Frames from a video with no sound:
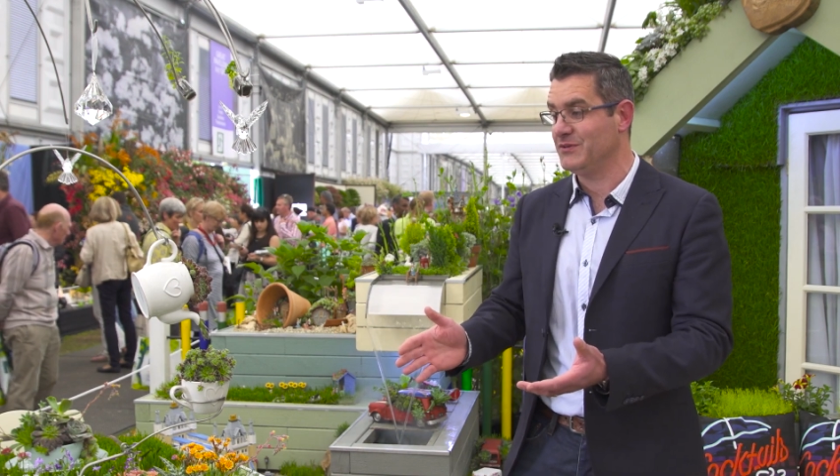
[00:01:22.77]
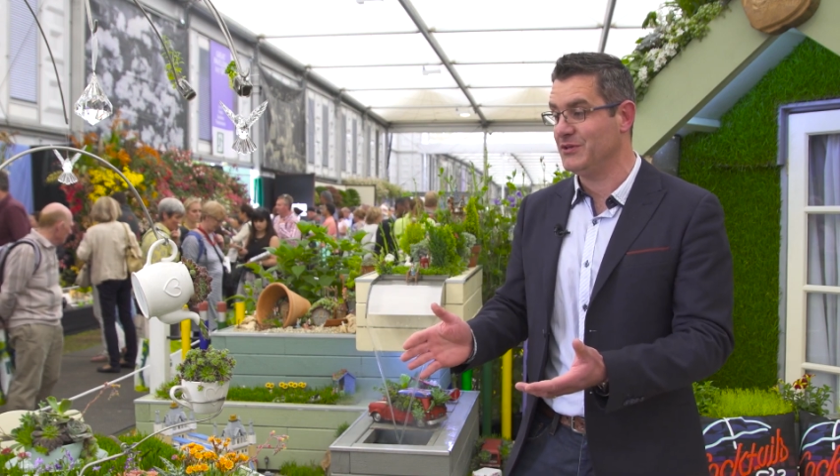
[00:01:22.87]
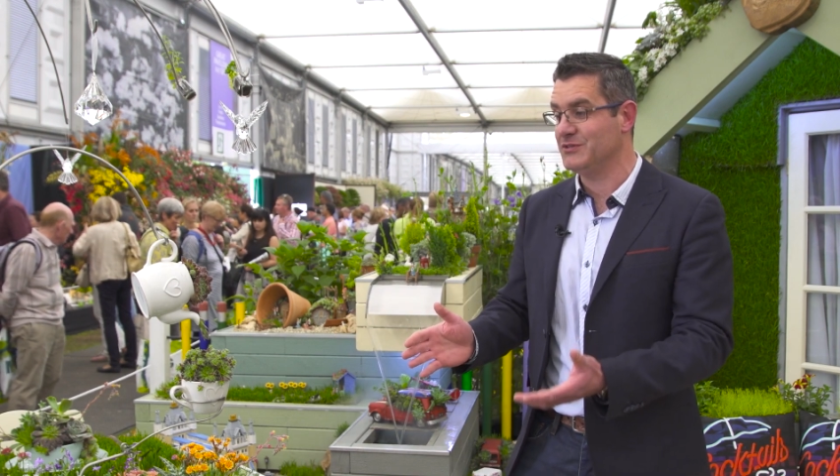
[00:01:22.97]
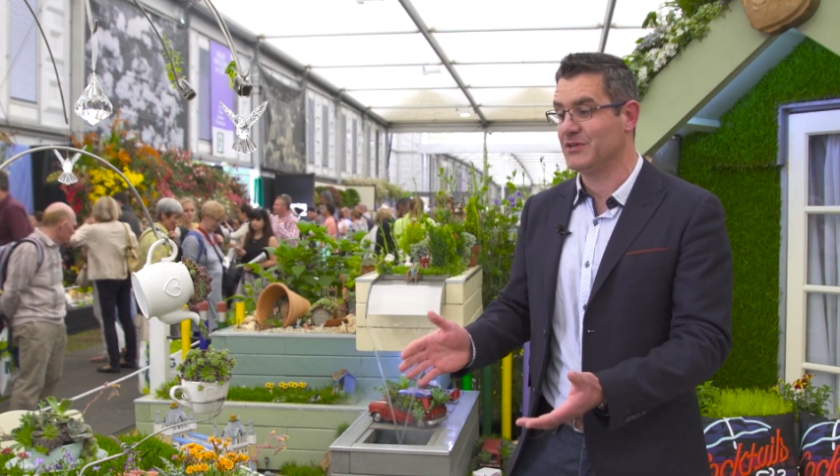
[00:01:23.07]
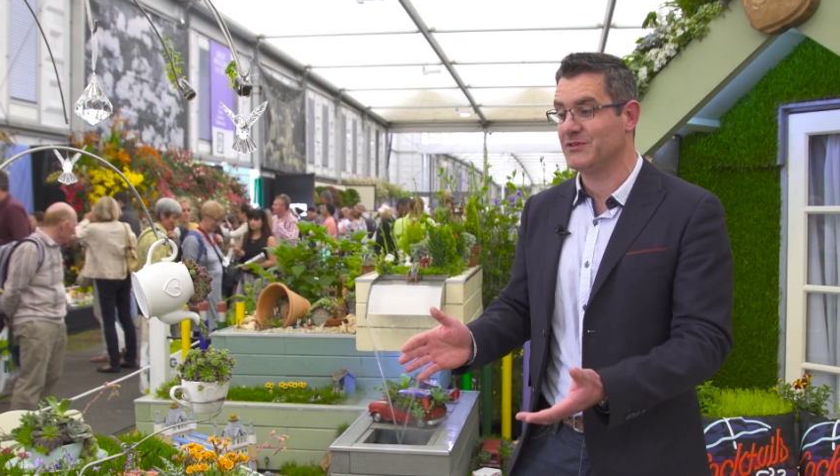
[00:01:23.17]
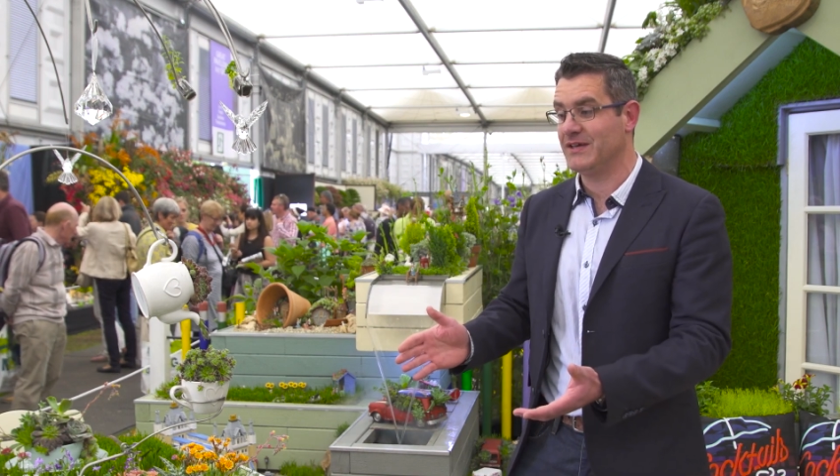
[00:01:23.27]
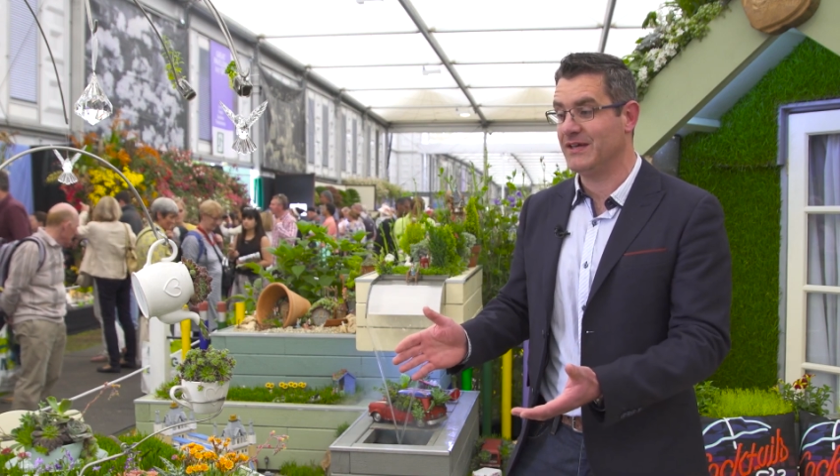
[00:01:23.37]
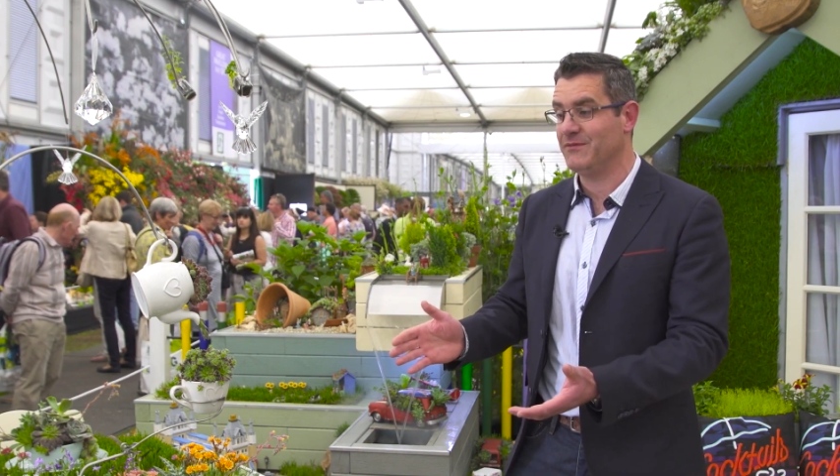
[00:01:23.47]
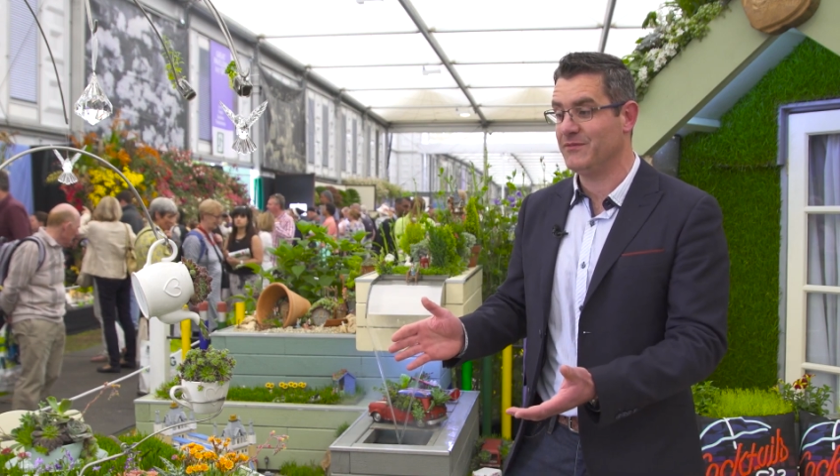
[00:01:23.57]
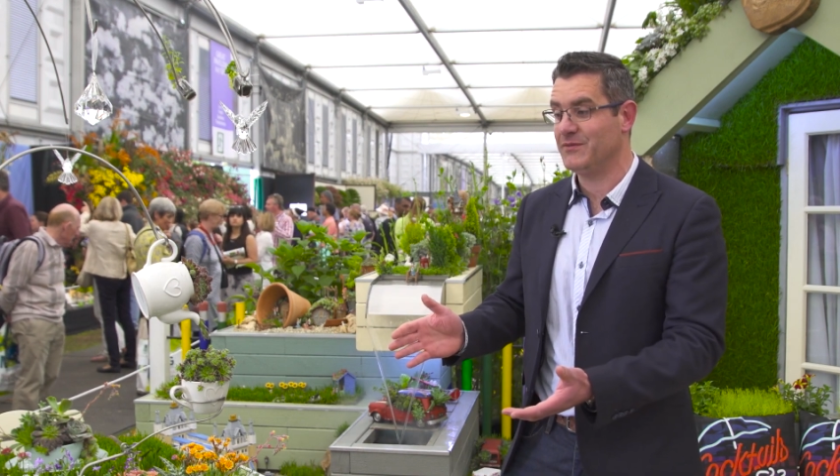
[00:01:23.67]
used on
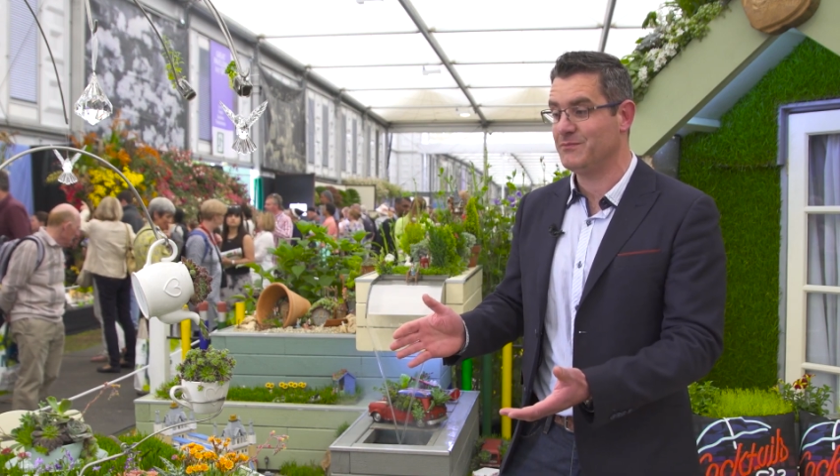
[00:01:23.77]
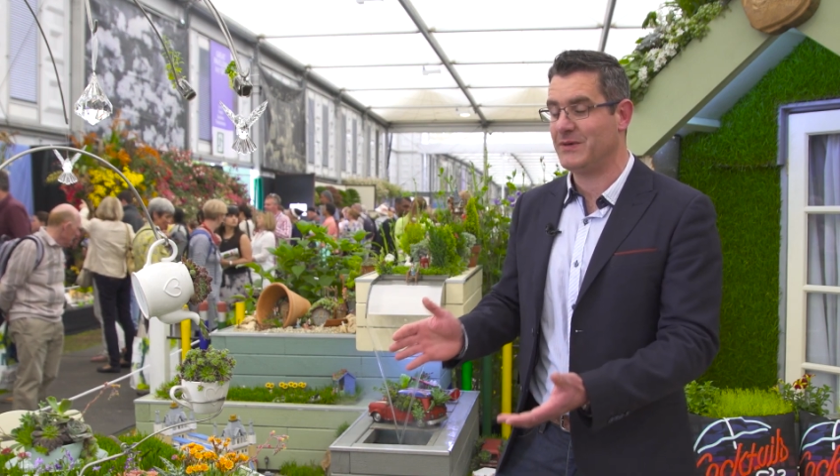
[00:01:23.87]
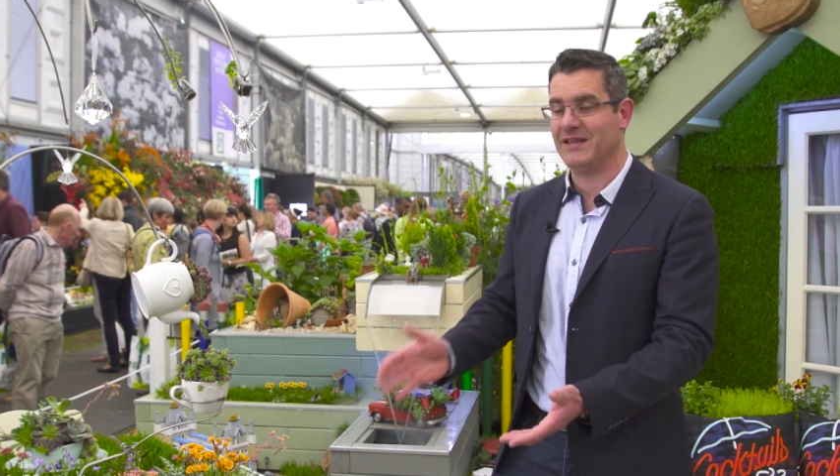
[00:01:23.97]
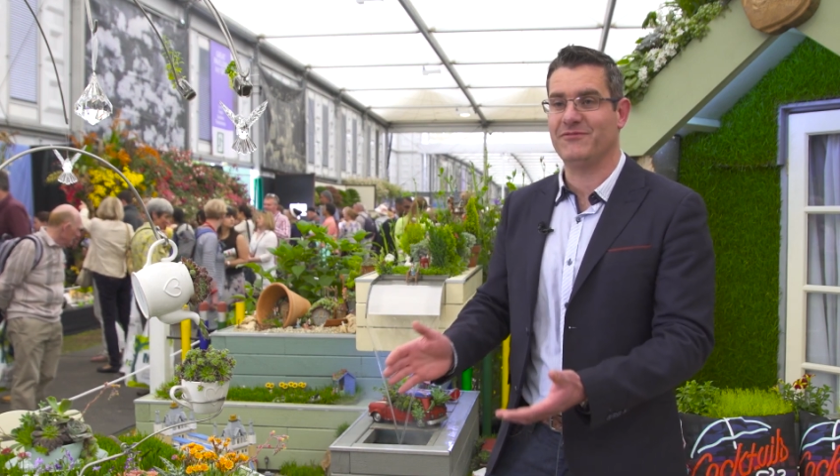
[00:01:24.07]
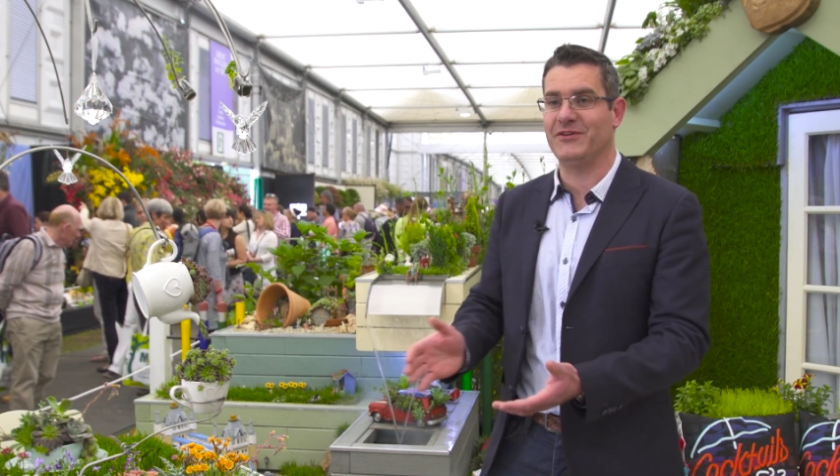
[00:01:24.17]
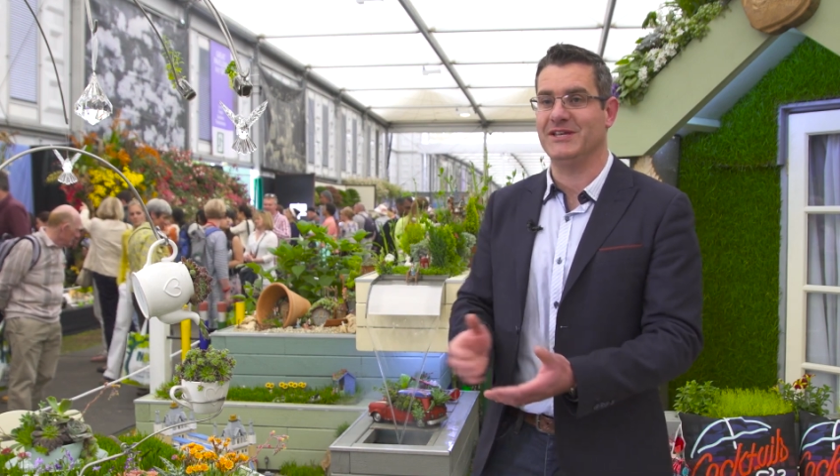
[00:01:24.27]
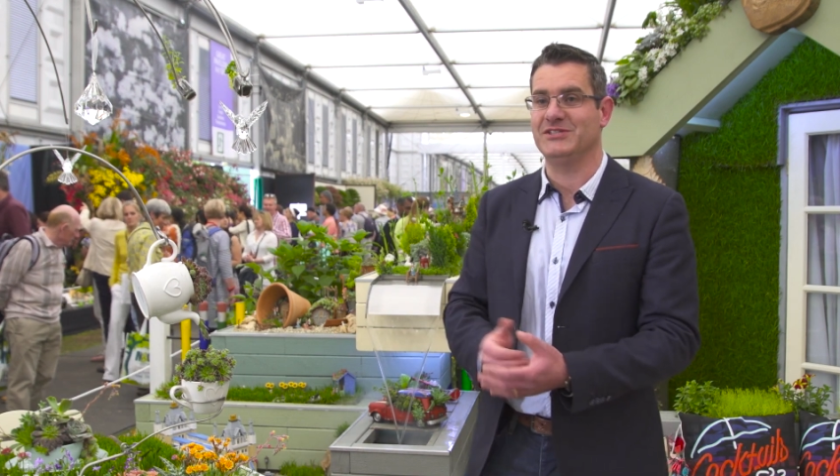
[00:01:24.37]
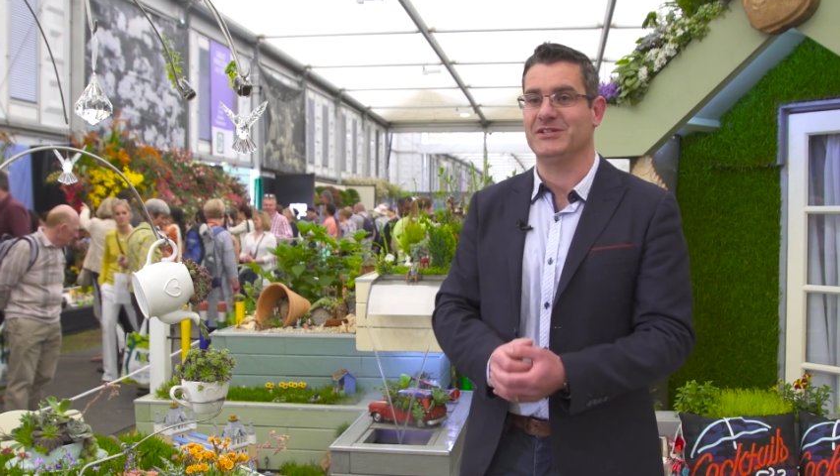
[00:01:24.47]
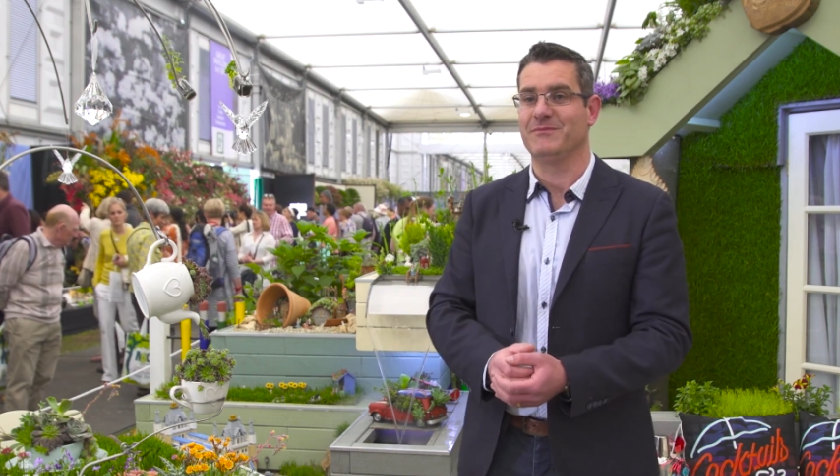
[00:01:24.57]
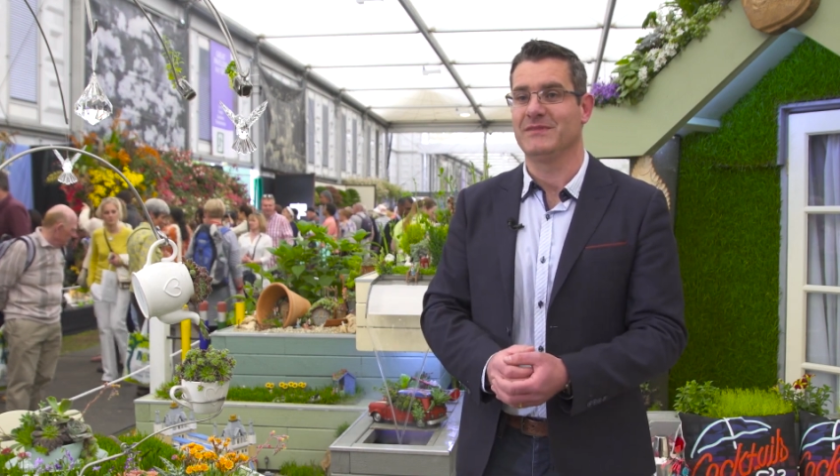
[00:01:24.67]
their pallet
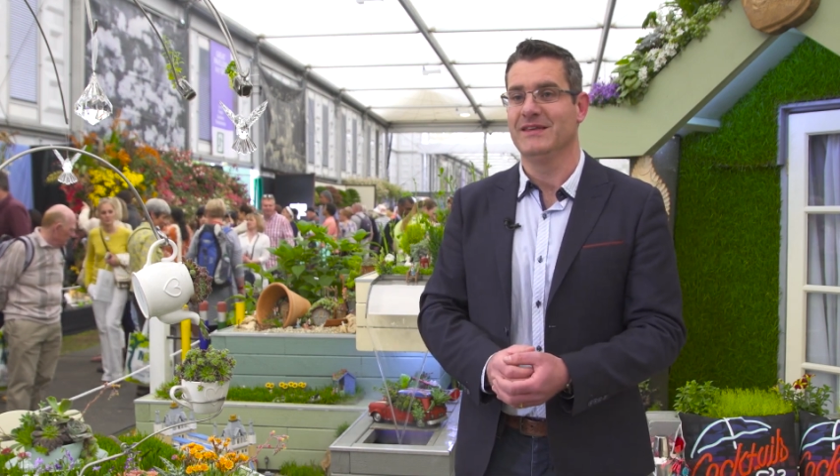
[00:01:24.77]
furniture.